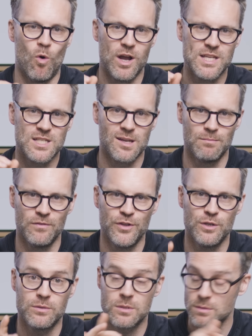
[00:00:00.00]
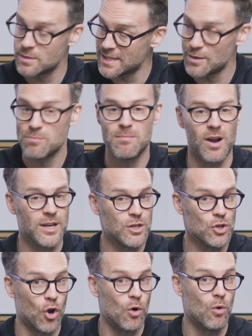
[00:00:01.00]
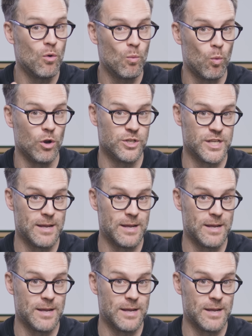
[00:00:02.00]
why some of you still might not want